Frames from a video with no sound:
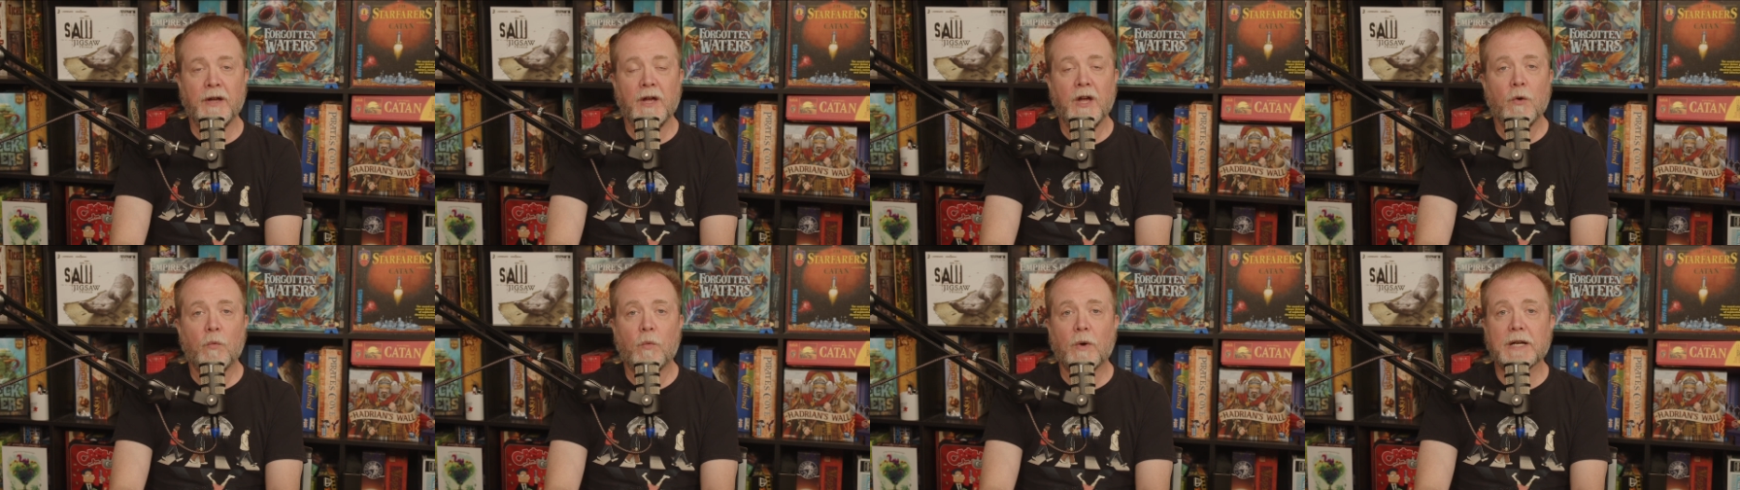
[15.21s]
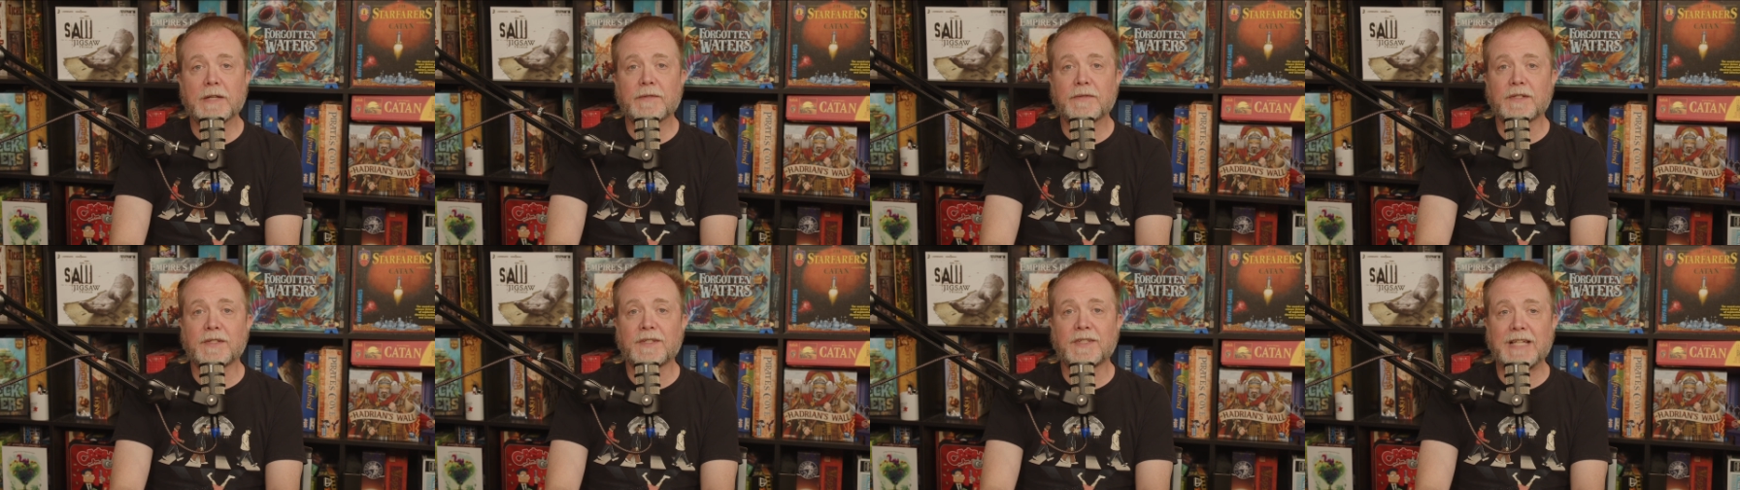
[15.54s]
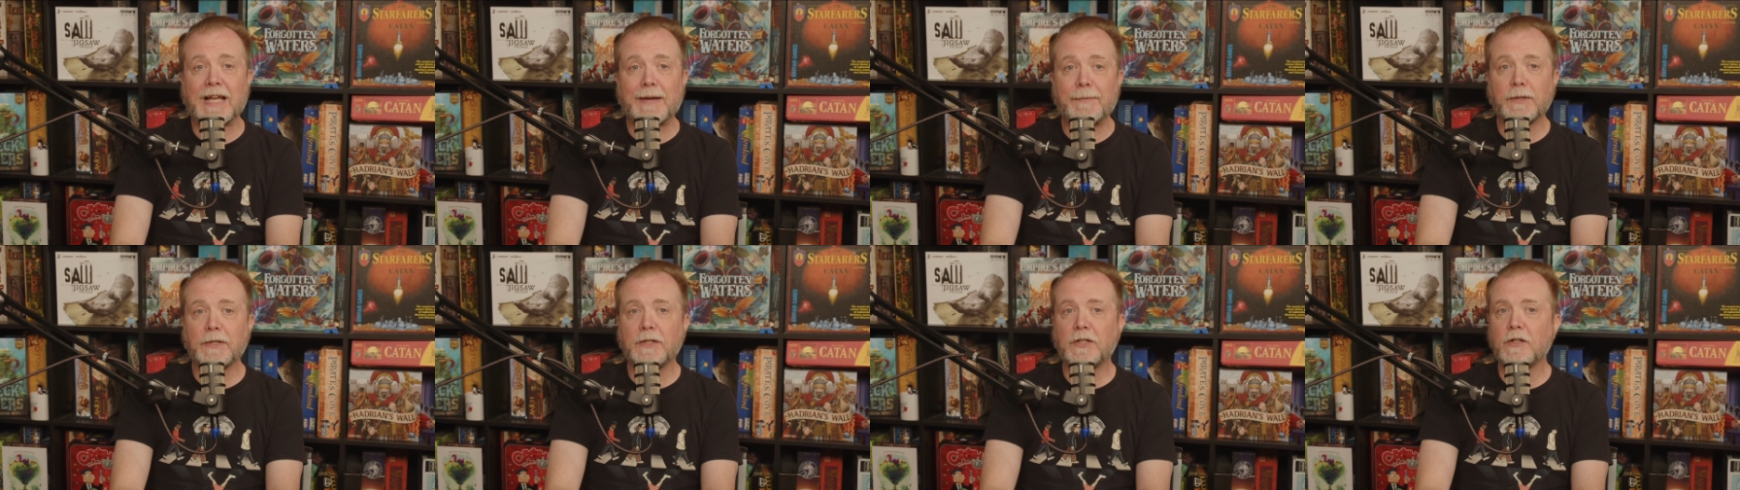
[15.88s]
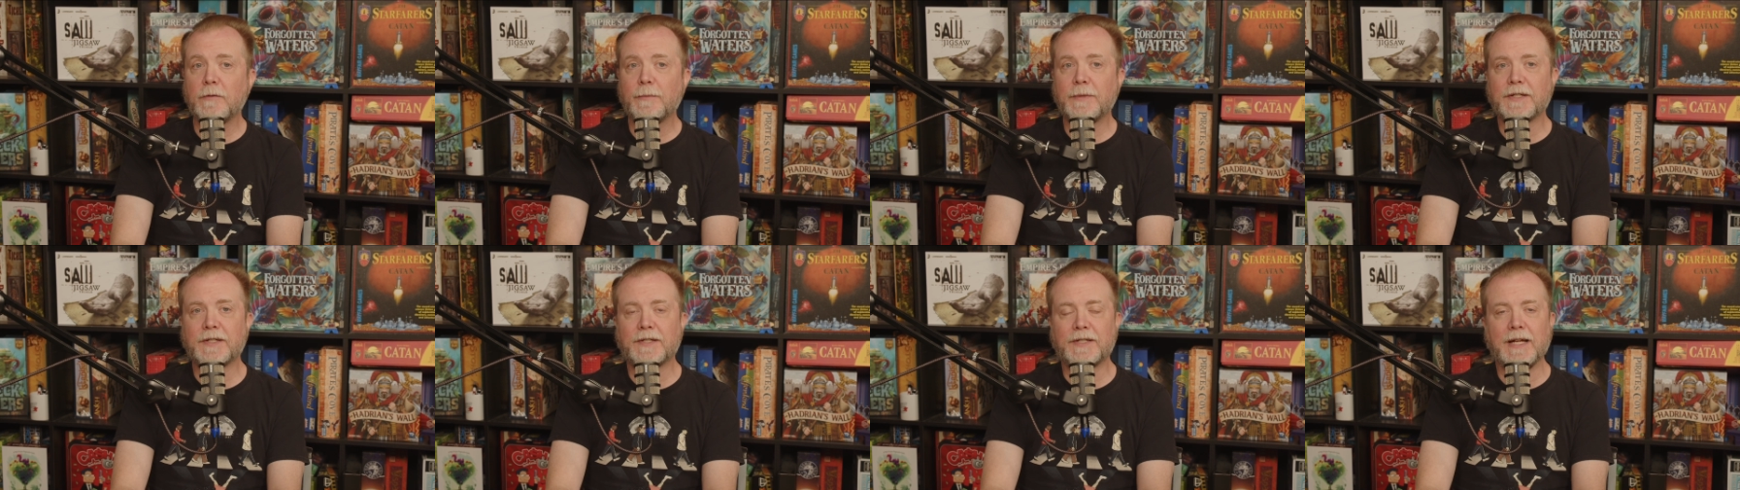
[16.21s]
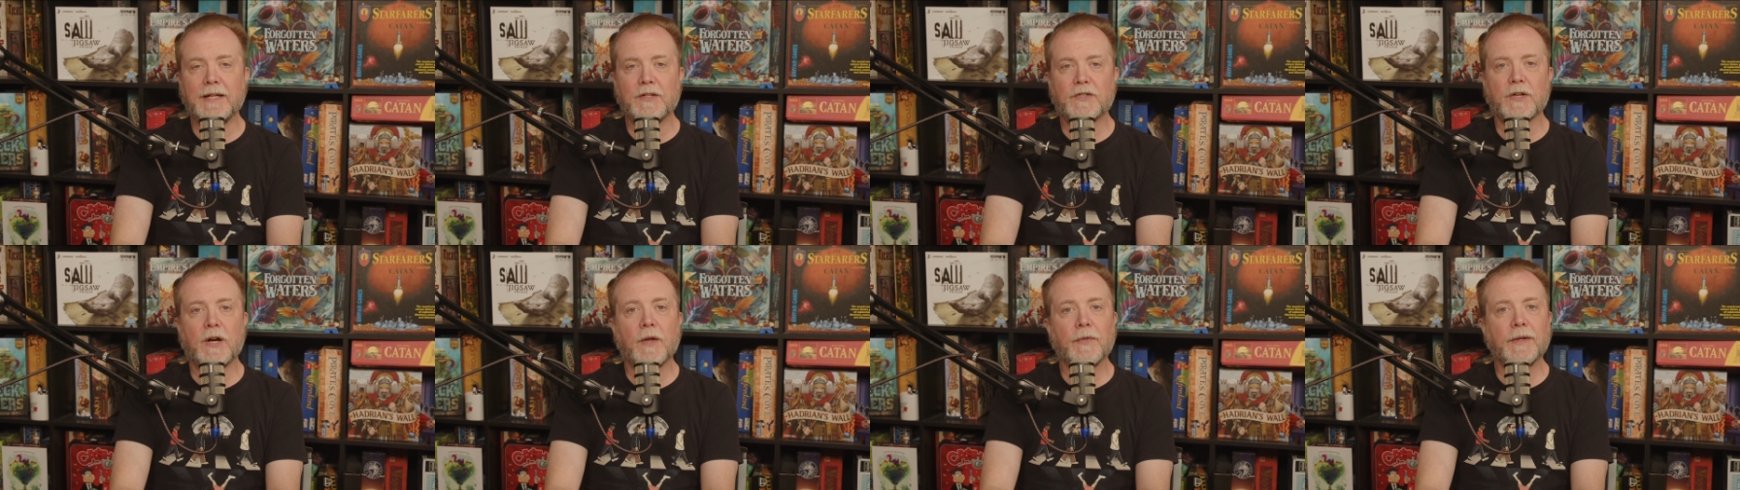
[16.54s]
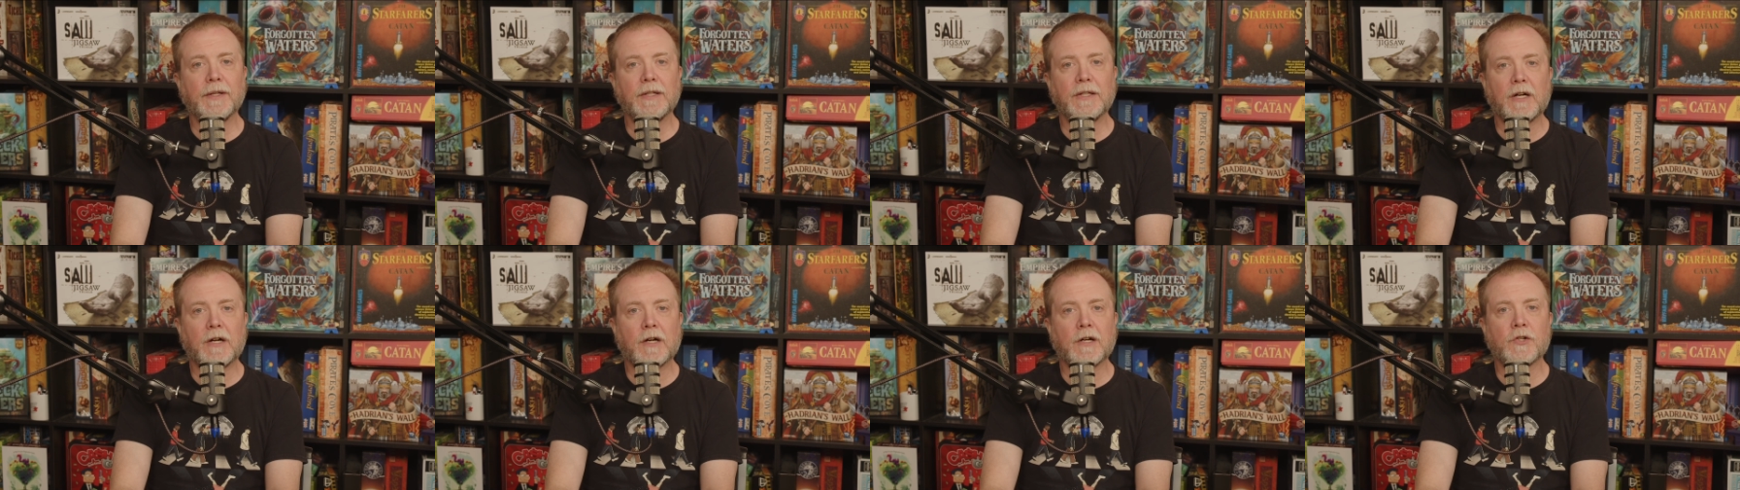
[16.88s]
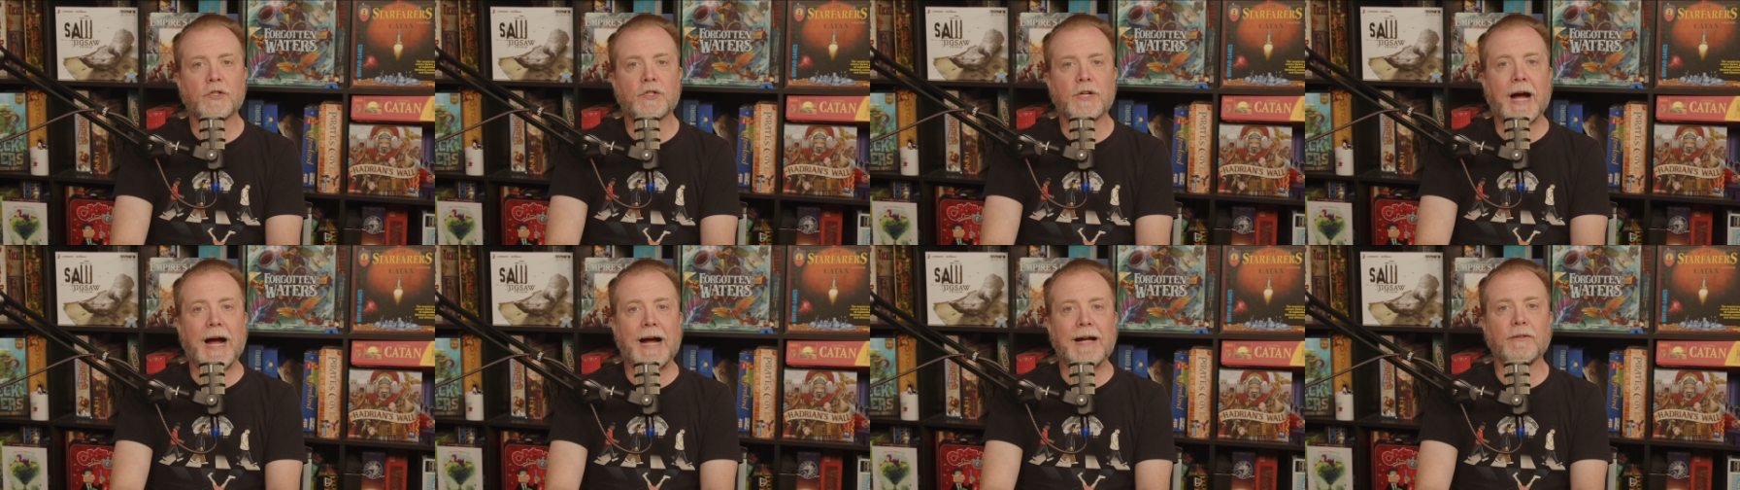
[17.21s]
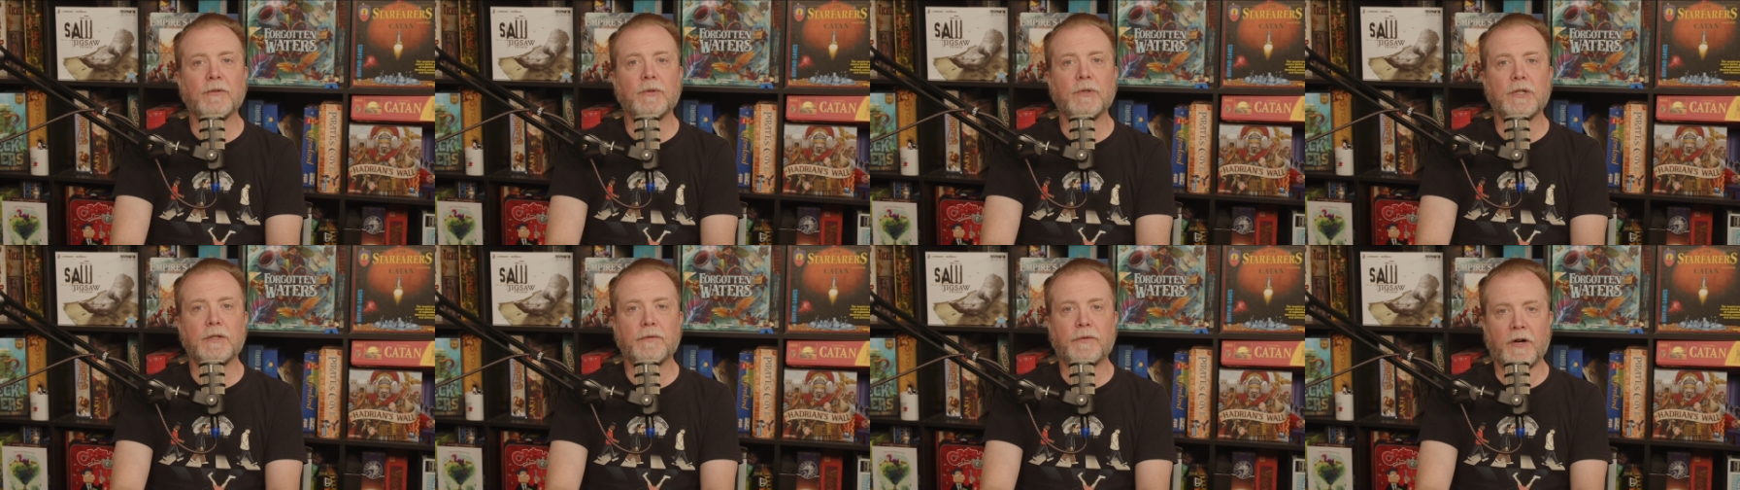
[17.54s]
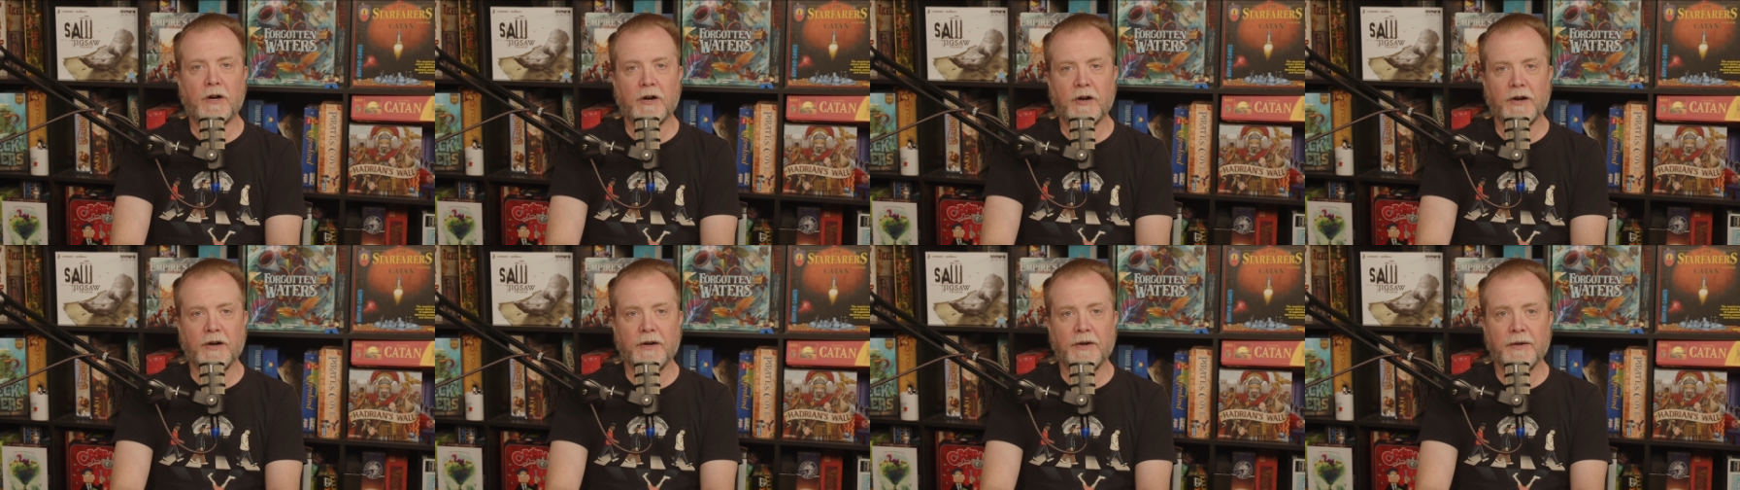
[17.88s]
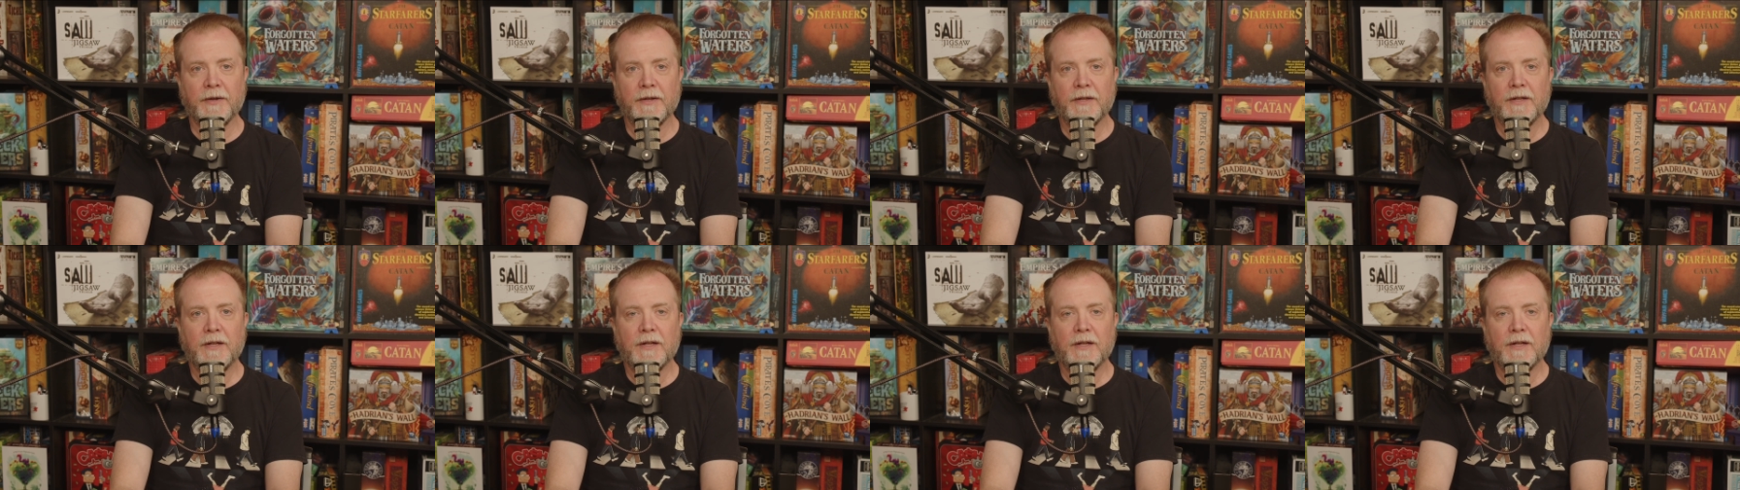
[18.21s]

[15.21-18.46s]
one of the 7 human states on the large island of Harn.